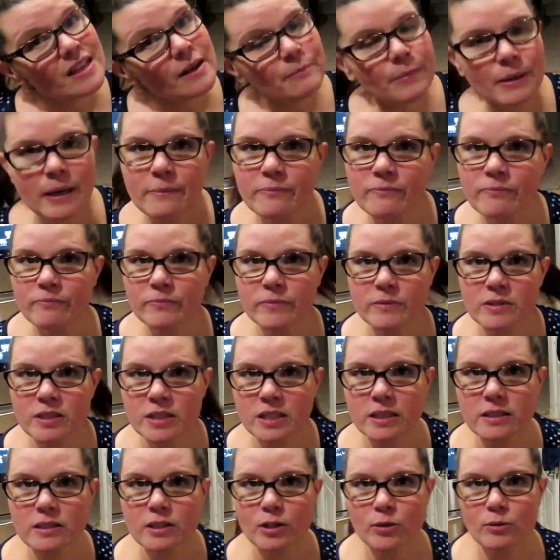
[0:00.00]
But I'm
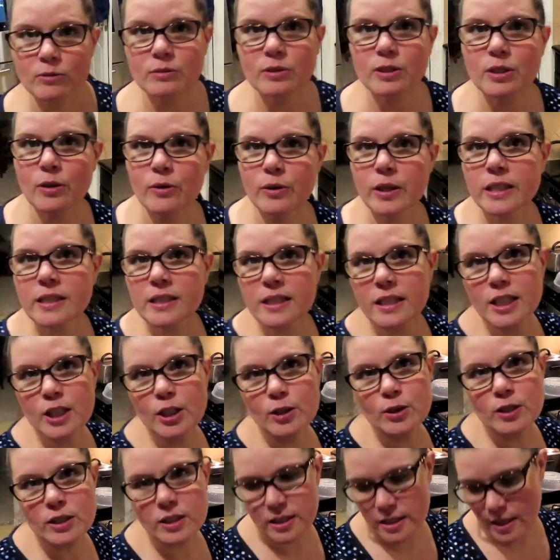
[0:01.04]
Sid too, so he's gonna
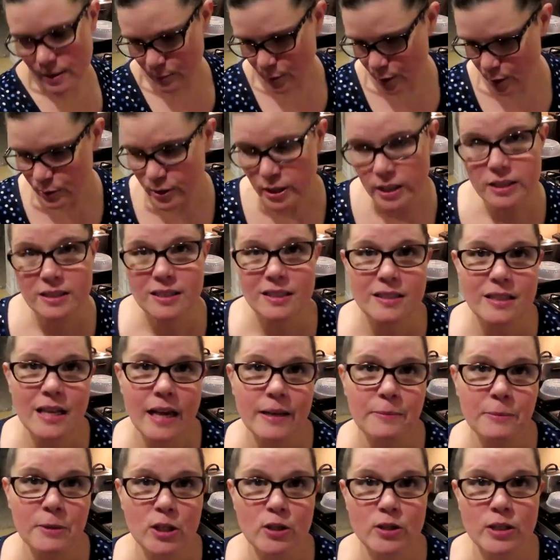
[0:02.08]
use the same proteins as
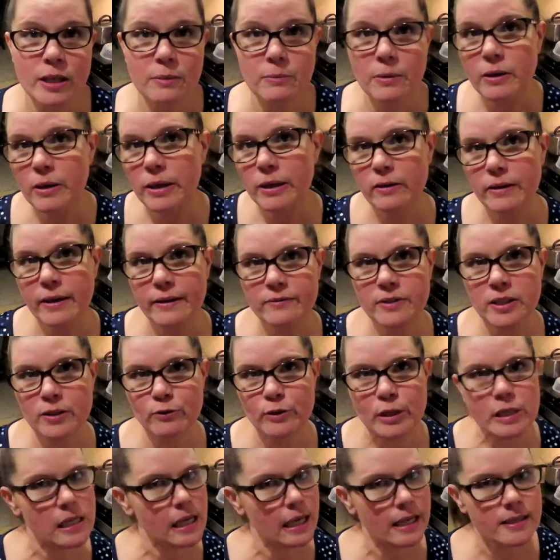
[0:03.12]
I'm using, but he'll have
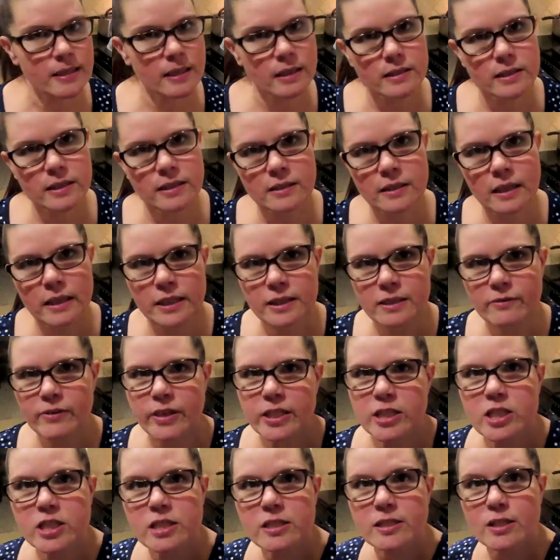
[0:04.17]
different size because he's not into veggies.